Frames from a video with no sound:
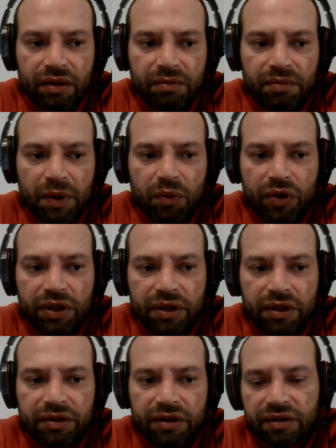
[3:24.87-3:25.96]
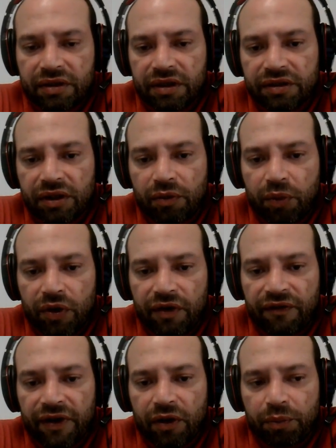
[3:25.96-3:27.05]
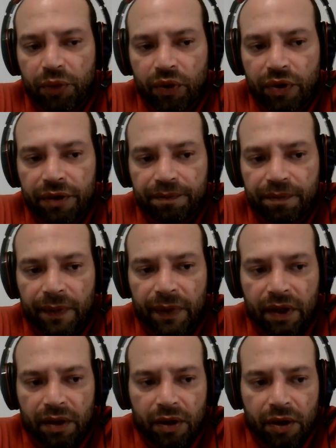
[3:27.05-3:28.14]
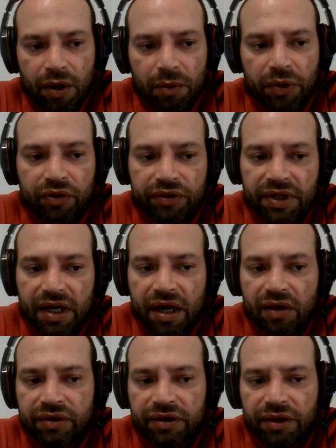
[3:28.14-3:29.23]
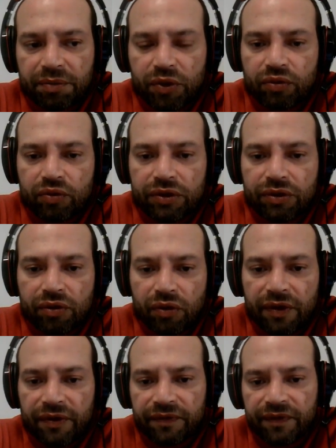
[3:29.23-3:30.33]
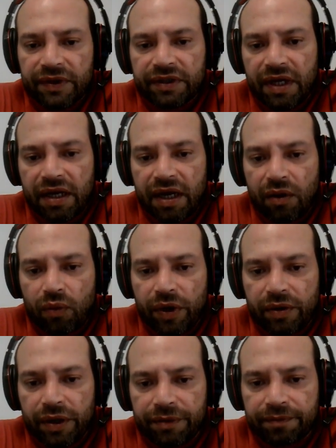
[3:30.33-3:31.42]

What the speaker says: Memory is an essential component of a computer because it allows the CPU to store and retrieve data quickly.